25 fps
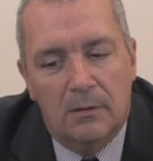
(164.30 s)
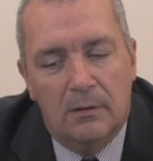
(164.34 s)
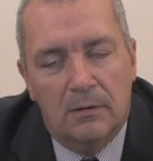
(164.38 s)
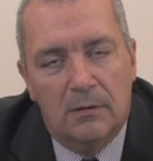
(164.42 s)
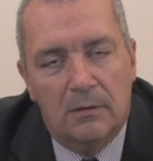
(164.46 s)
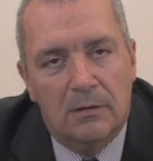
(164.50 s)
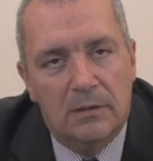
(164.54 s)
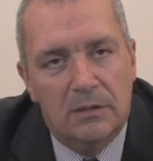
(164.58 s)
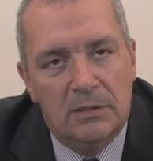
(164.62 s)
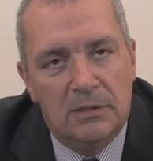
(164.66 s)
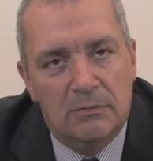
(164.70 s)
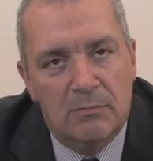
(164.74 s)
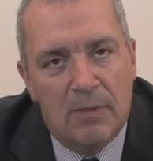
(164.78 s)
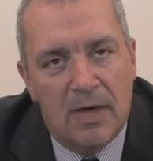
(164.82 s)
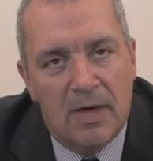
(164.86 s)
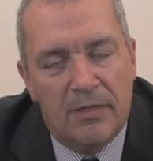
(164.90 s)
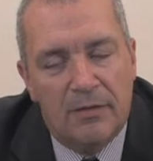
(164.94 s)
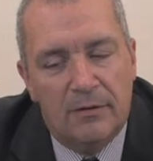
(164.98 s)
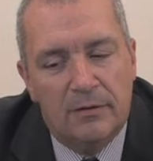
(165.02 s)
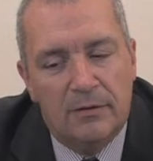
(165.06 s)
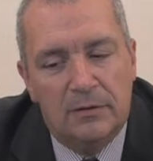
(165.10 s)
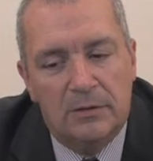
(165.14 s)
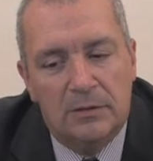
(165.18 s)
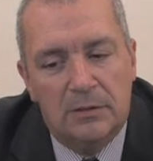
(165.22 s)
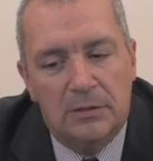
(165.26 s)
These
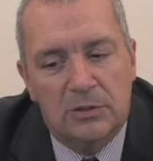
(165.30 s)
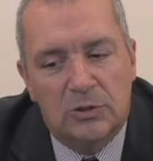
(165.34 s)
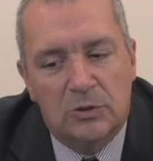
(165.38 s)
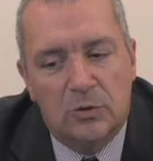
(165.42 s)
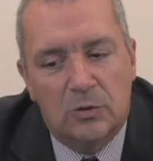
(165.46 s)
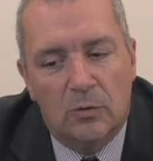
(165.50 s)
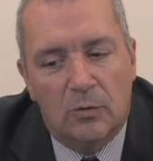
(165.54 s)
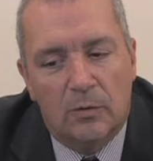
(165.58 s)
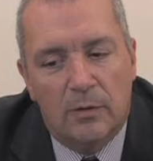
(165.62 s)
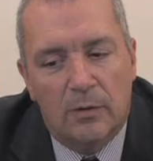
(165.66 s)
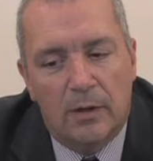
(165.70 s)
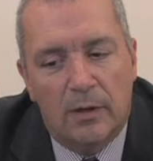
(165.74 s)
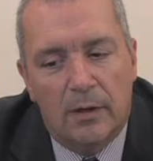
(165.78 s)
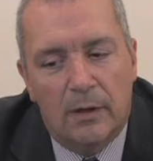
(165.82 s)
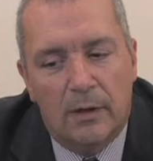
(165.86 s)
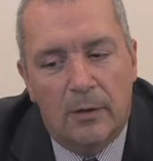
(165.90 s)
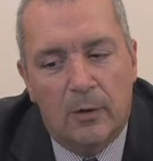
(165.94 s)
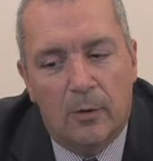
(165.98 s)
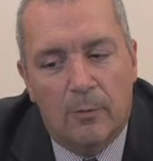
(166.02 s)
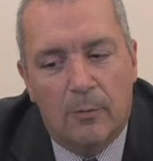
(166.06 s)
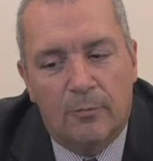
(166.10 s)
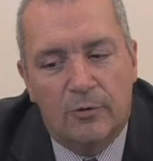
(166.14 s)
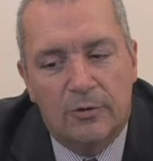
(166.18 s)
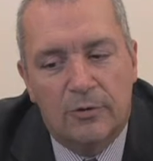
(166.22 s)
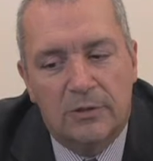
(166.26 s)
methods ensure that an
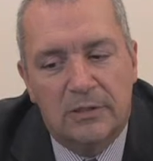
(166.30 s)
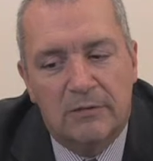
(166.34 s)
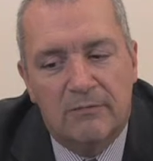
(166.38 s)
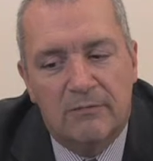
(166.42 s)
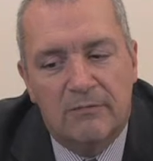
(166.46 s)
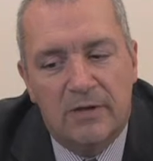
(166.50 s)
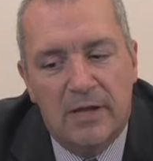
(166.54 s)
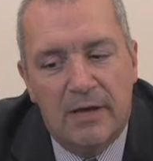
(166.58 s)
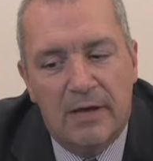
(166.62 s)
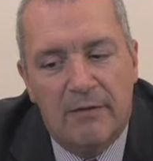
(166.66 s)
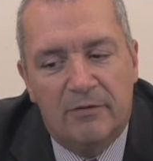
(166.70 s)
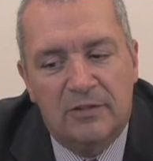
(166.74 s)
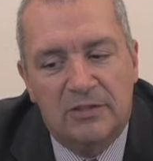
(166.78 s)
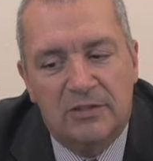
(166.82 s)
operative never